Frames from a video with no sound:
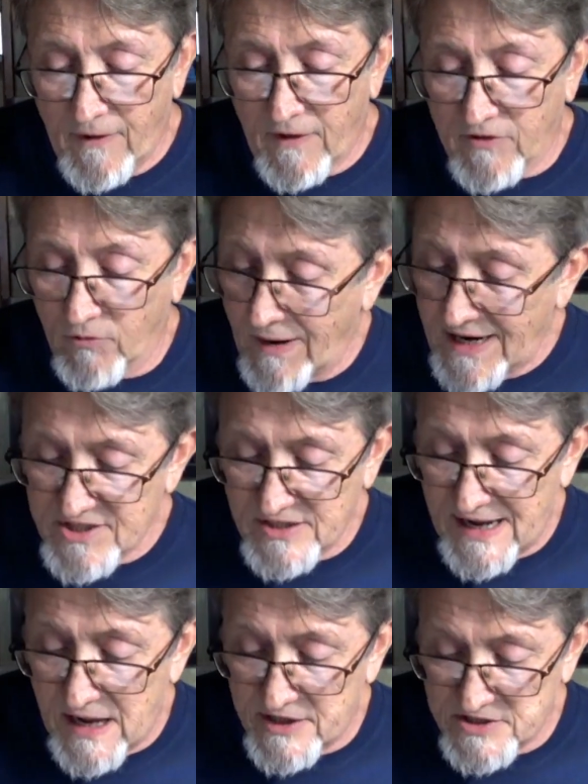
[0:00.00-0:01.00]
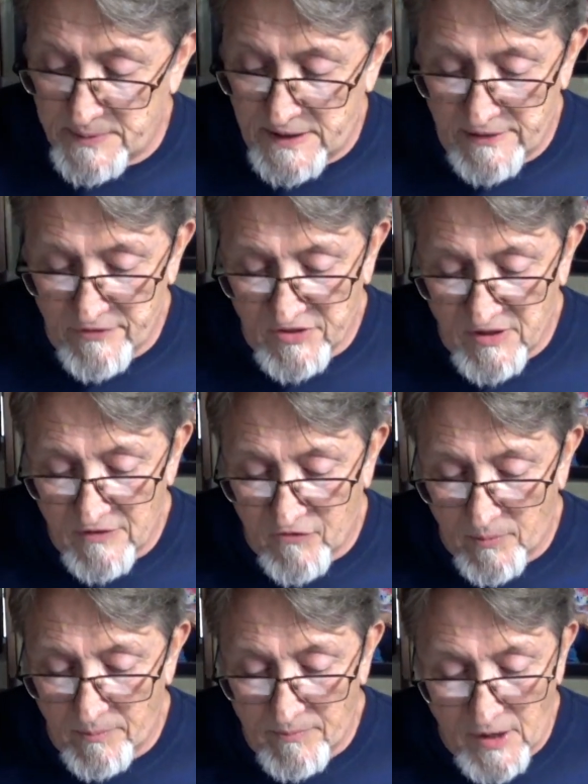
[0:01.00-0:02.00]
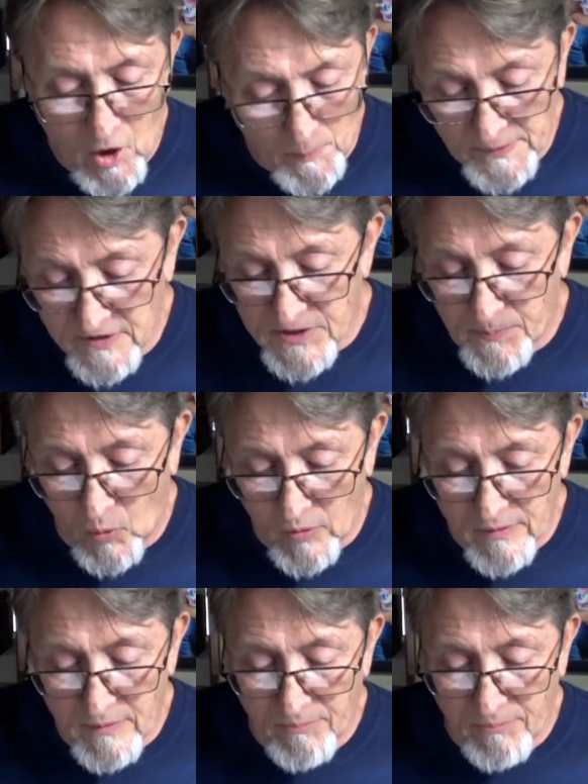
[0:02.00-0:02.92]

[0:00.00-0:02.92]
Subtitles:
The rationale has been everything from helping the sport,